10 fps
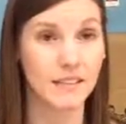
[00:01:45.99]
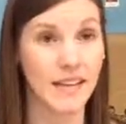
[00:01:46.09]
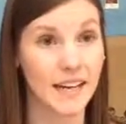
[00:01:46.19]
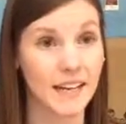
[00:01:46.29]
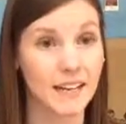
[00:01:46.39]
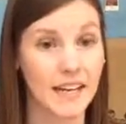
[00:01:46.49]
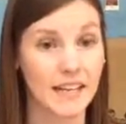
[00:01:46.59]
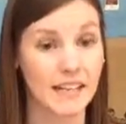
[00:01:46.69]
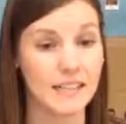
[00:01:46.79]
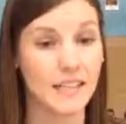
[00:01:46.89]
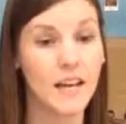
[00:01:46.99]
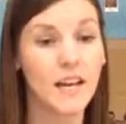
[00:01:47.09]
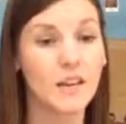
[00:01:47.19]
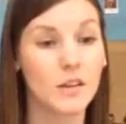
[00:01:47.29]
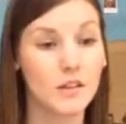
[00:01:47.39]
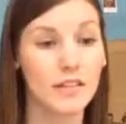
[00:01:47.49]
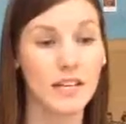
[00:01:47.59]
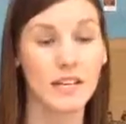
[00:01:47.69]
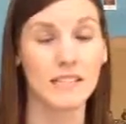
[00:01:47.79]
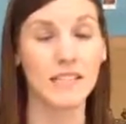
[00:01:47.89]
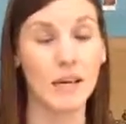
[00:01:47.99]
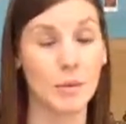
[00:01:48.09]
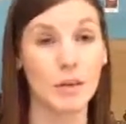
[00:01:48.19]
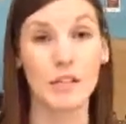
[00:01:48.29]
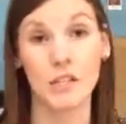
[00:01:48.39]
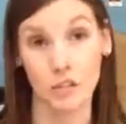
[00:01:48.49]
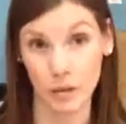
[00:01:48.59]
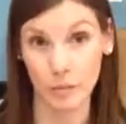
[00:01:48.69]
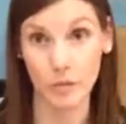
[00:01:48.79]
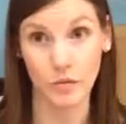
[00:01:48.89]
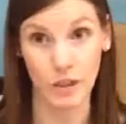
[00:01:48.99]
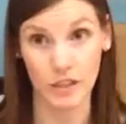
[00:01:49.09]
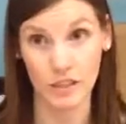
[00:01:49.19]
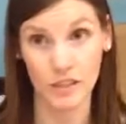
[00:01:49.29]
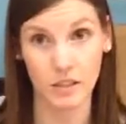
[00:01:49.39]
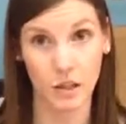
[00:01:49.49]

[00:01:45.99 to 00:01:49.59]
data, and those are the kids that I put into groups first.